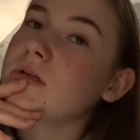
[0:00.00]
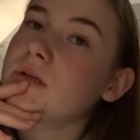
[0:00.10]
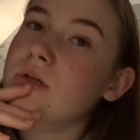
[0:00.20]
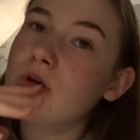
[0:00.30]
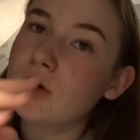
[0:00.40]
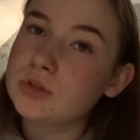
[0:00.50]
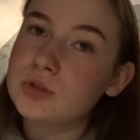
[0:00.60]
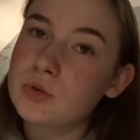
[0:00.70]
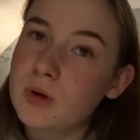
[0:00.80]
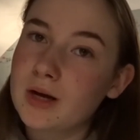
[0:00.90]
not do
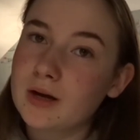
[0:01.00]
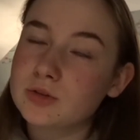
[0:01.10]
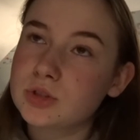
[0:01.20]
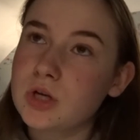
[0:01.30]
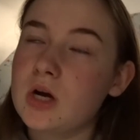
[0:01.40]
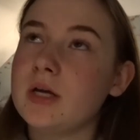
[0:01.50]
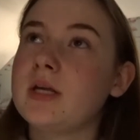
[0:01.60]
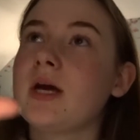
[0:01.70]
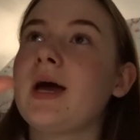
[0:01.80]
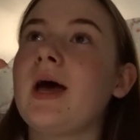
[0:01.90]
the workout
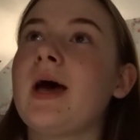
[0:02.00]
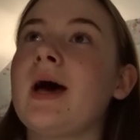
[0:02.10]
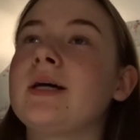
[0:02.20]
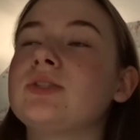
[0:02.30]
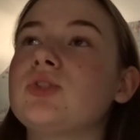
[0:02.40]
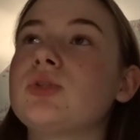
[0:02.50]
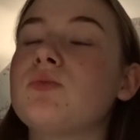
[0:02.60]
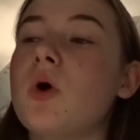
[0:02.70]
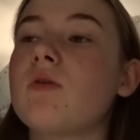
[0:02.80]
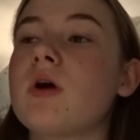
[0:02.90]
tonight. And
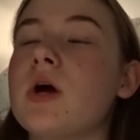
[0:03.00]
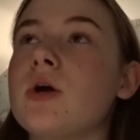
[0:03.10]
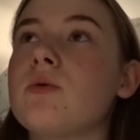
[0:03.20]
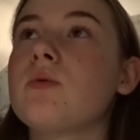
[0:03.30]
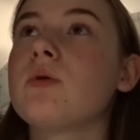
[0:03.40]
tomorrow.